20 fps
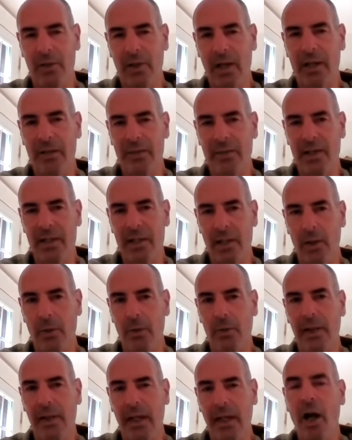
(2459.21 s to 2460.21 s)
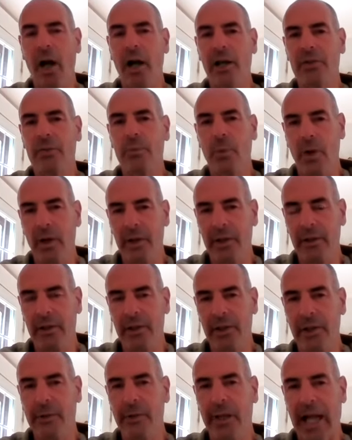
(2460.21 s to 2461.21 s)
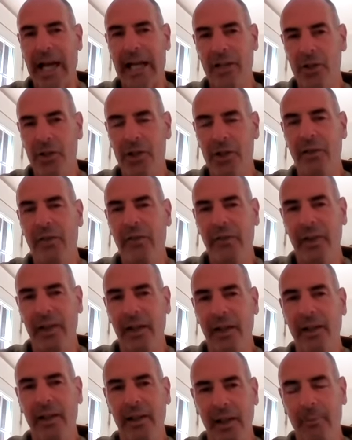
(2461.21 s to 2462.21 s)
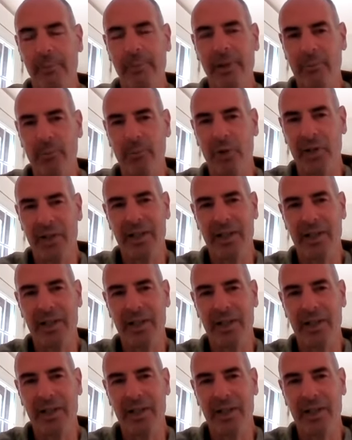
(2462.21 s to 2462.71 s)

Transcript: kind of slowly hot water, you'll actually feel a little bit more